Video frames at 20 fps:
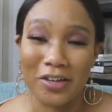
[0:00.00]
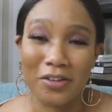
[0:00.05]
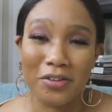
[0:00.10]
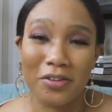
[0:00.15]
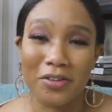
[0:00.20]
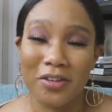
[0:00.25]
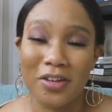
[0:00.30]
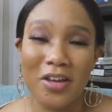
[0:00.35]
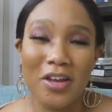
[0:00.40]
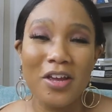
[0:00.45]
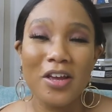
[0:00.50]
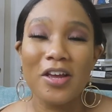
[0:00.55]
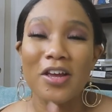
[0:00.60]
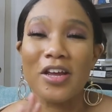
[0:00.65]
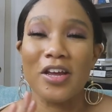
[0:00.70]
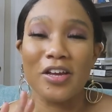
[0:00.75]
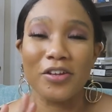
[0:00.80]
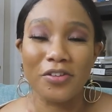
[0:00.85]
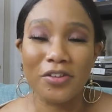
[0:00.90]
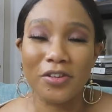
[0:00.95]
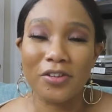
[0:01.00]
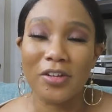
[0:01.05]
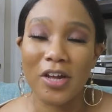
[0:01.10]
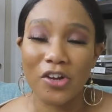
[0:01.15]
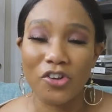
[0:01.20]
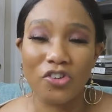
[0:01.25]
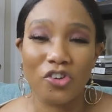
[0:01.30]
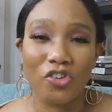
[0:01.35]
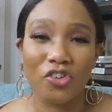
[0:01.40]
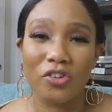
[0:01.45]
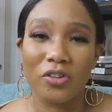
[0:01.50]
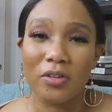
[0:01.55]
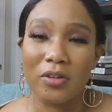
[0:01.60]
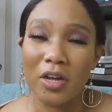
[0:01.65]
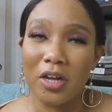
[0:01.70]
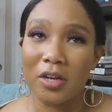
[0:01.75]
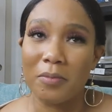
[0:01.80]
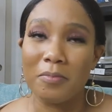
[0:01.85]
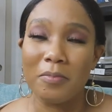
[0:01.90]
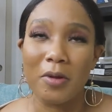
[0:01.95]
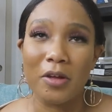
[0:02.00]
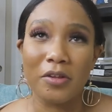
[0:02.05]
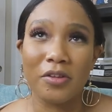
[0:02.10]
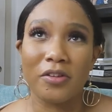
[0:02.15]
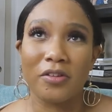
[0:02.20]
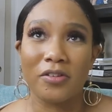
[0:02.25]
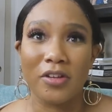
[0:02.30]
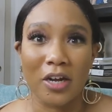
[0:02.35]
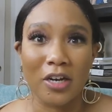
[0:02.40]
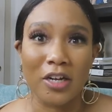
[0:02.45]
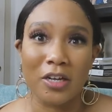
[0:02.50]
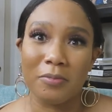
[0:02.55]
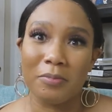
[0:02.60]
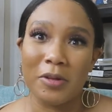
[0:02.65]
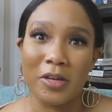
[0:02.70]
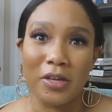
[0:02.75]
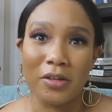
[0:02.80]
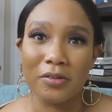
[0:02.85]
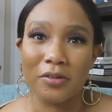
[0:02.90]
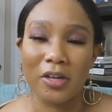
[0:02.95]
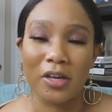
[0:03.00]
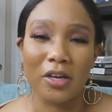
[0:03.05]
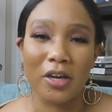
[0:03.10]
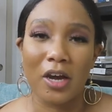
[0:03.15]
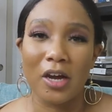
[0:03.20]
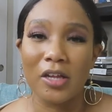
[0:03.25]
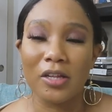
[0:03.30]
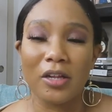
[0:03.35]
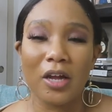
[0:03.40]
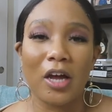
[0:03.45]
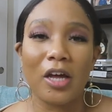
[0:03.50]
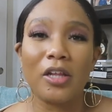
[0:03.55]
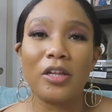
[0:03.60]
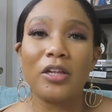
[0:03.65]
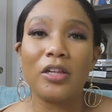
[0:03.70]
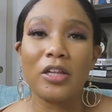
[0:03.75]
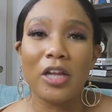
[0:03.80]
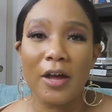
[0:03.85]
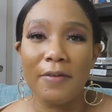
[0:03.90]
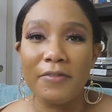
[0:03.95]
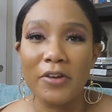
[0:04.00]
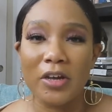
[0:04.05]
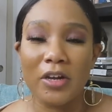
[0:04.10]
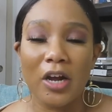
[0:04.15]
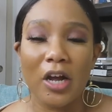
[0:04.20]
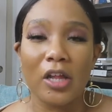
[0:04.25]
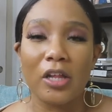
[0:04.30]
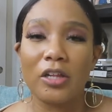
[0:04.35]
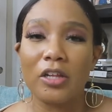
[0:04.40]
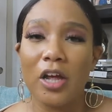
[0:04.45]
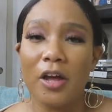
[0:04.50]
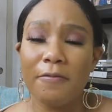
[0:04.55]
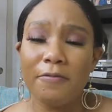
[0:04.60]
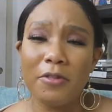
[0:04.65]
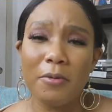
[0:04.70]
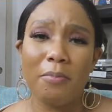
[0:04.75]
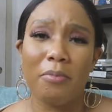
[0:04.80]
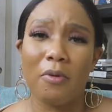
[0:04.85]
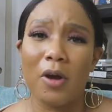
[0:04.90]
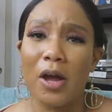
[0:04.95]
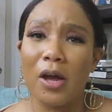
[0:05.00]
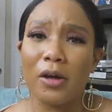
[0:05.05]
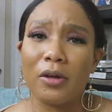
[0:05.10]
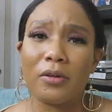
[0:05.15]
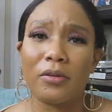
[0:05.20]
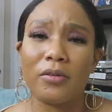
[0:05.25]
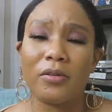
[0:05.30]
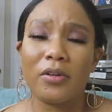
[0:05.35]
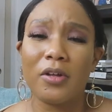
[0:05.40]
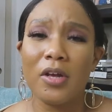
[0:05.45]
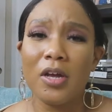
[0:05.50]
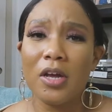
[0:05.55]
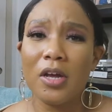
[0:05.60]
It's it's such a, a stunning piece. Like I, I love it. I love the browns.